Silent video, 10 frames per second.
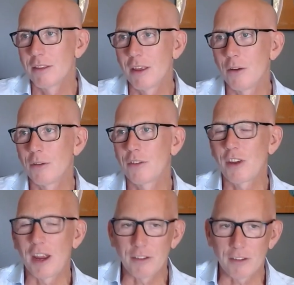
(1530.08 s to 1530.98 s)
those
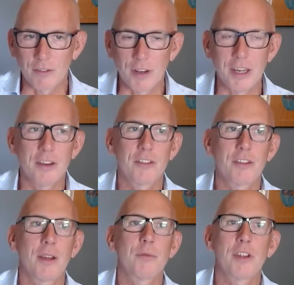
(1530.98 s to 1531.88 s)
changes of
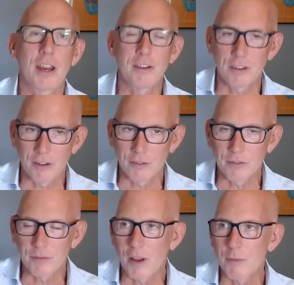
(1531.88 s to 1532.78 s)
leadership, changes of
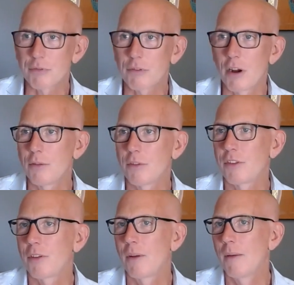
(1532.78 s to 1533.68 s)

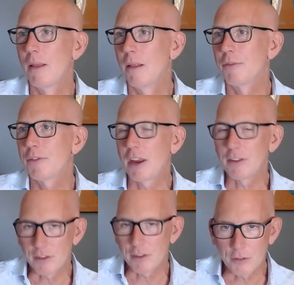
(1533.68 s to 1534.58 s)
approach,
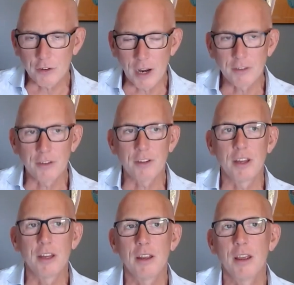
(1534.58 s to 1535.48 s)
changes of
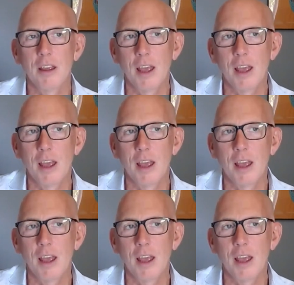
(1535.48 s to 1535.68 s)
strategy.